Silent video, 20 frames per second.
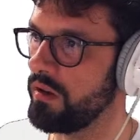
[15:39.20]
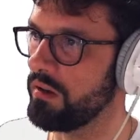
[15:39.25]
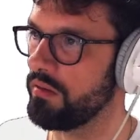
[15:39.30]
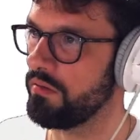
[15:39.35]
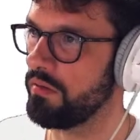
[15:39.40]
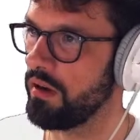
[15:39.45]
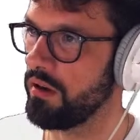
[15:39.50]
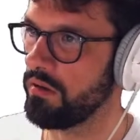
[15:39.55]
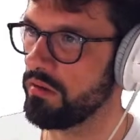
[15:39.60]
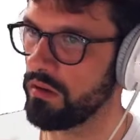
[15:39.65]

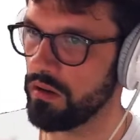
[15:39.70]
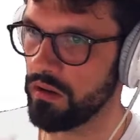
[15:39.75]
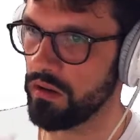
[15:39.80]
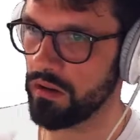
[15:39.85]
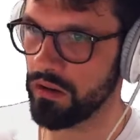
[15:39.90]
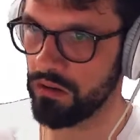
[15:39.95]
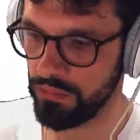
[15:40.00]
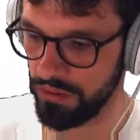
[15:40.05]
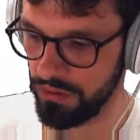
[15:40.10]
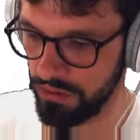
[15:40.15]
around a
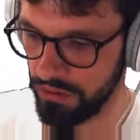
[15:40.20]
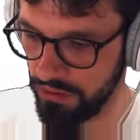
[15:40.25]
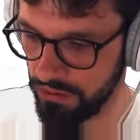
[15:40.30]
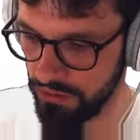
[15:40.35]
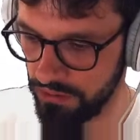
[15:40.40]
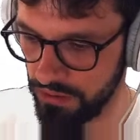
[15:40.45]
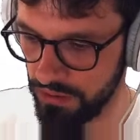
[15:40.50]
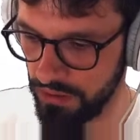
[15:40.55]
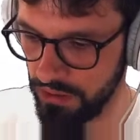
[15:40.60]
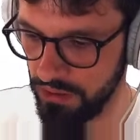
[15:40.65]
little bit and
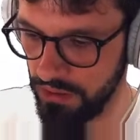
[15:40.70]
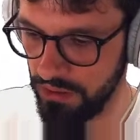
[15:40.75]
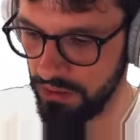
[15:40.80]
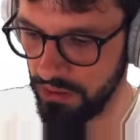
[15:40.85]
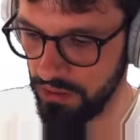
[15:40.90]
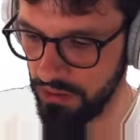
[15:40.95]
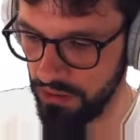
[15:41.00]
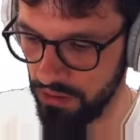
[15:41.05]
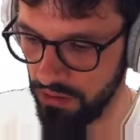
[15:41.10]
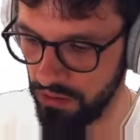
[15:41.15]
say,
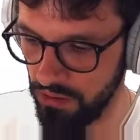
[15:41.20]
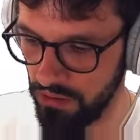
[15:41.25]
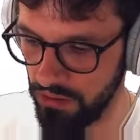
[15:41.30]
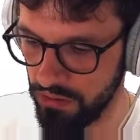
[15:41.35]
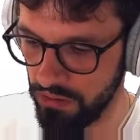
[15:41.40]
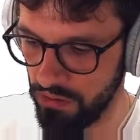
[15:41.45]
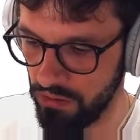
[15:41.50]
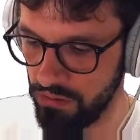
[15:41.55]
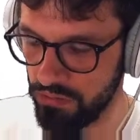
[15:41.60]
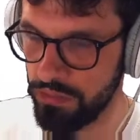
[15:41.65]
hey,
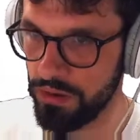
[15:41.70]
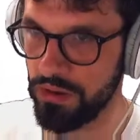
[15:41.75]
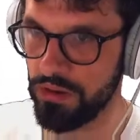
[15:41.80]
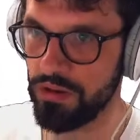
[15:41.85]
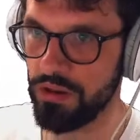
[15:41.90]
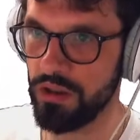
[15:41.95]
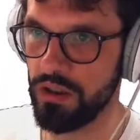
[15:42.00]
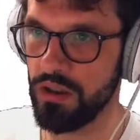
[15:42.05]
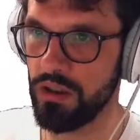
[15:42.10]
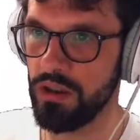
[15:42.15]
learn
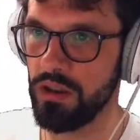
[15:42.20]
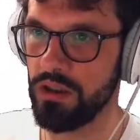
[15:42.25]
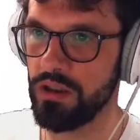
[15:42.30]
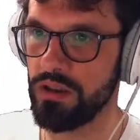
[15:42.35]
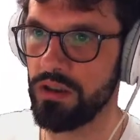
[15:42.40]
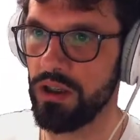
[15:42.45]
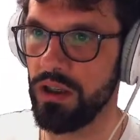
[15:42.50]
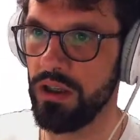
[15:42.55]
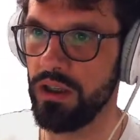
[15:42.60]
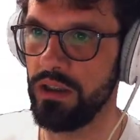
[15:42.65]
OpenGL
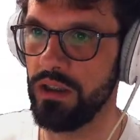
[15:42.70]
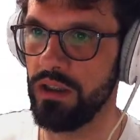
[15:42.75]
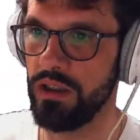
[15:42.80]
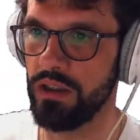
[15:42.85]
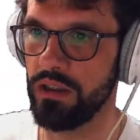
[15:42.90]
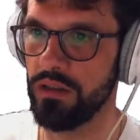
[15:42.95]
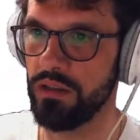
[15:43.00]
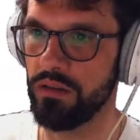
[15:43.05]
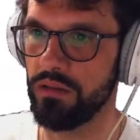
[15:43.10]
shading.